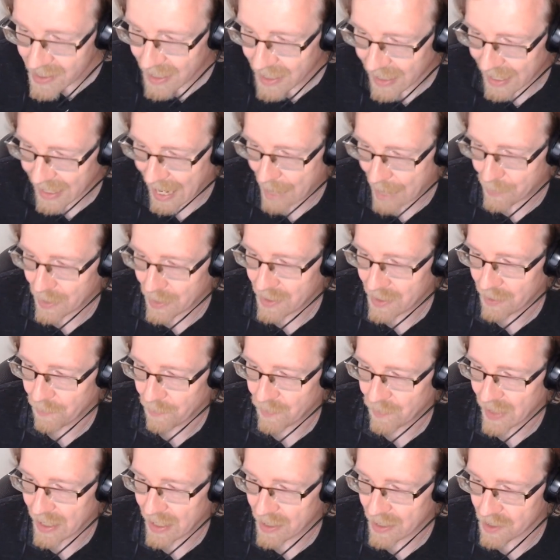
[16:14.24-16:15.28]
thing that happened
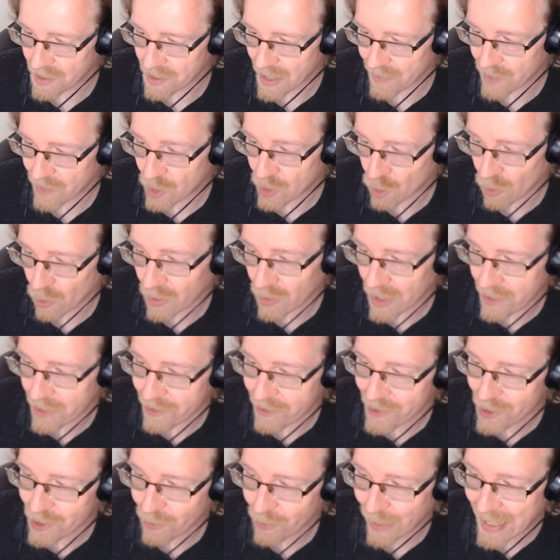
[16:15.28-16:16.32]
is that the Troll Hunter
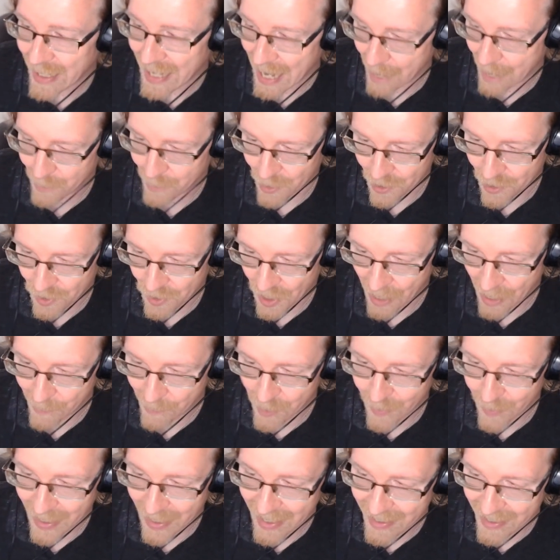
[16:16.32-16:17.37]
screen captures came to
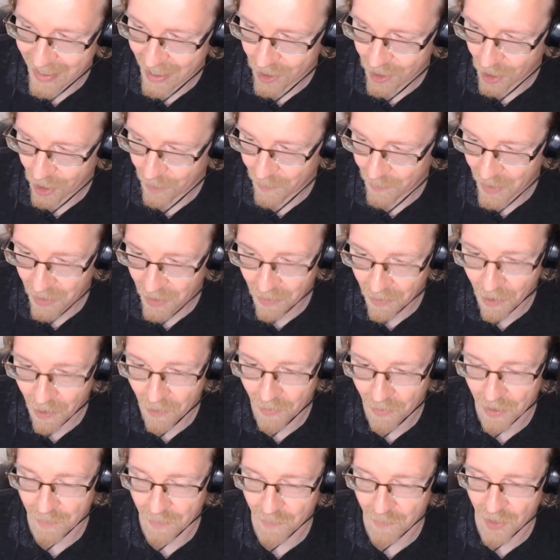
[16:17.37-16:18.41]
my attention. You know,
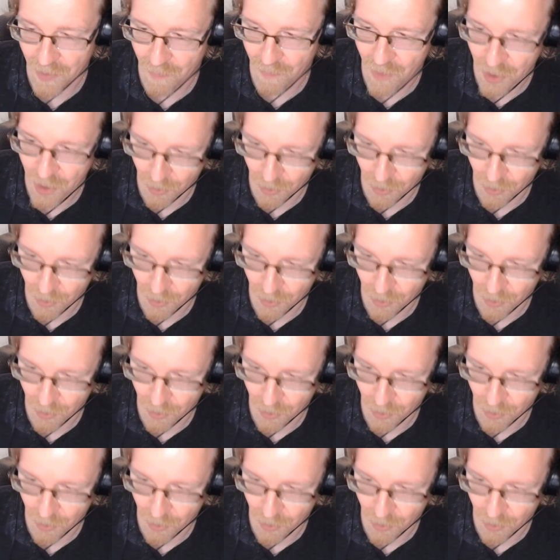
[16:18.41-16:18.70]
the, the, the